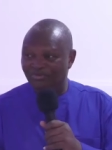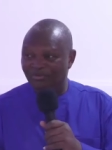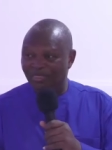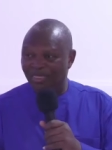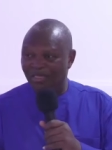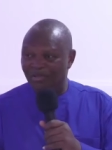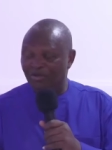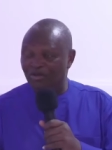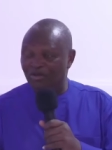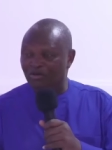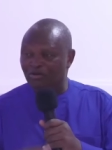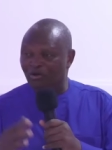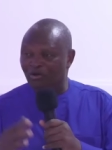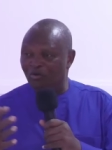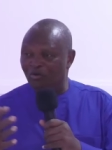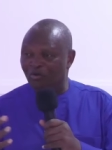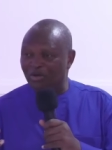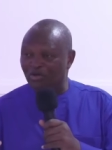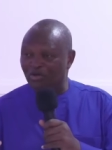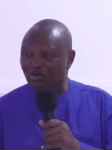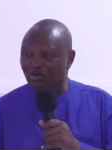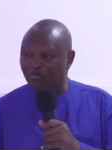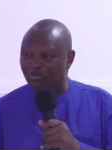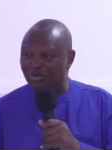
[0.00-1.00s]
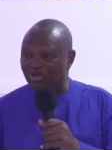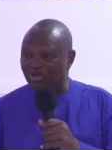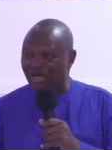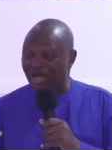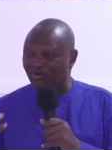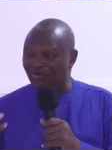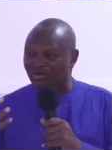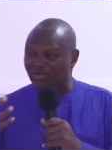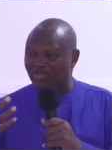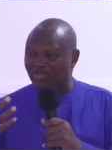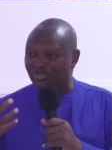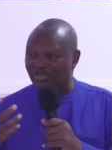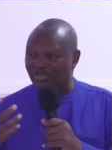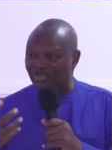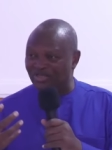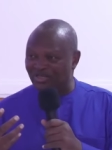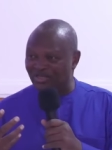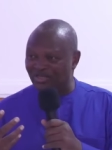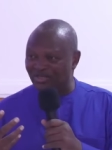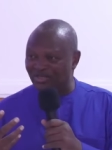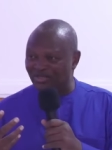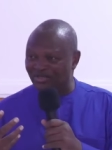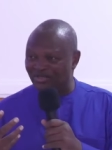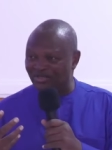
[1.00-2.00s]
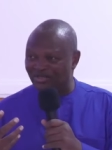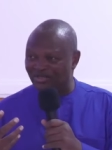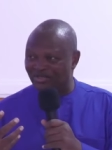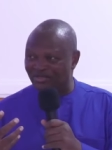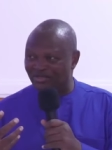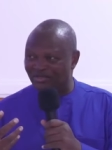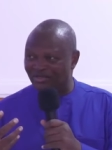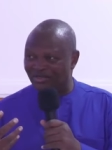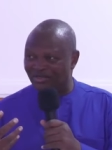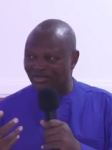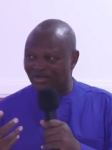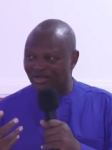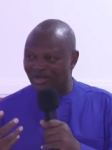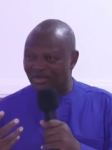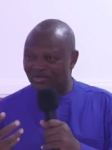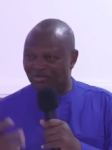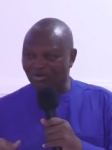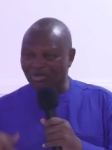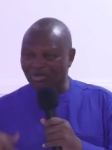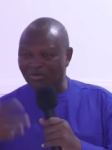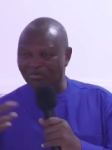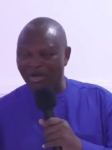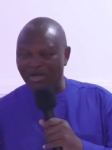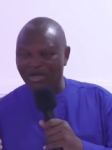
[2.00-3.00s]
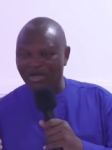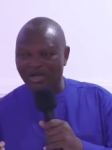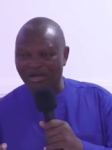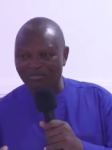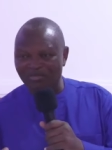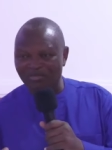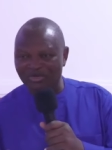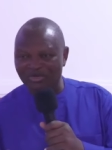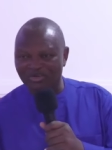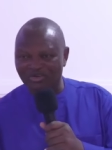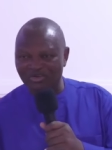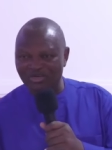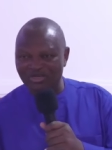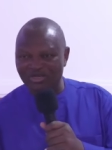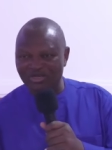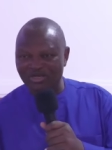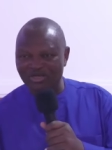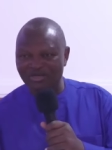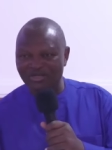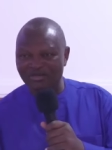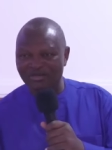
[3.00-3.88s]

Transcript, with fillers: You don't want to bring out the sickness so the man can be treated.